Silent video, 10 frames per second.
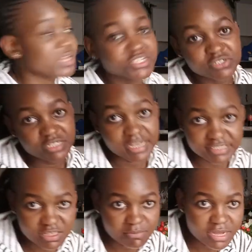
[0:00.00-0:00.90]
tree as
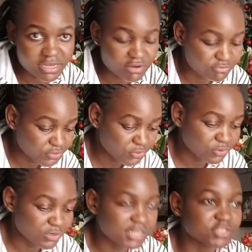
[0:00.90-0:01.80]
the background. So
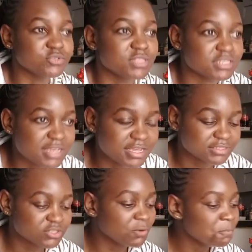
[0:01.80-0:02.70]
let's do this, guys.
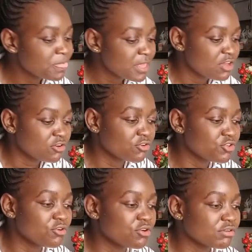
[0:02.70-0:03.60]
So
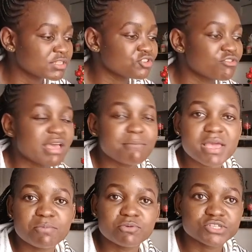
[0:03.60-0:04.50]
you always know I buy
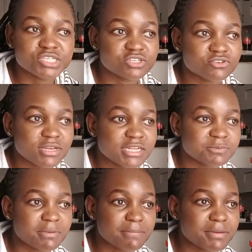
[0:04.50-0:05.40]
Poshi toilet
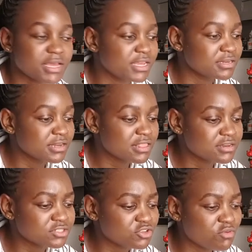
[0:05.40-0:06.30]
paper, and the
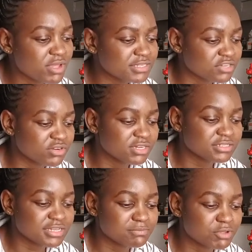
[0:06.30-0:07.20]
reason why is actually
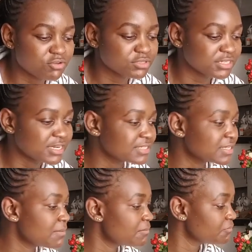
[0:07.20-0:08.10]
just because it has
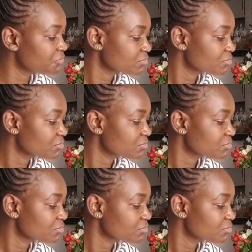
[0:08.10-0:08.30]
some